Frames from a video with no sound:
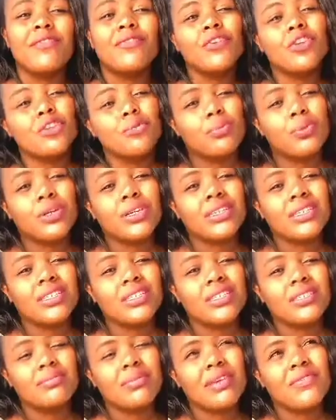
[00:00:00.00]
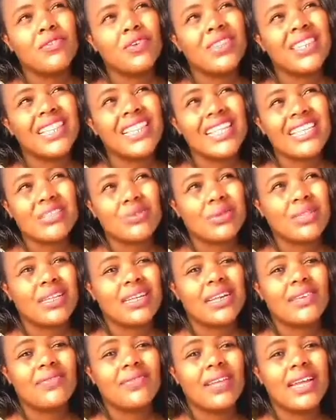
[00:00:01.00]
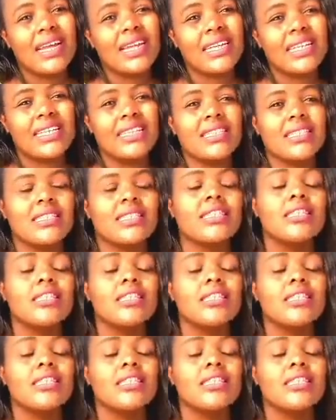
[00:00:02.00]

fourth lesson that I've learned is,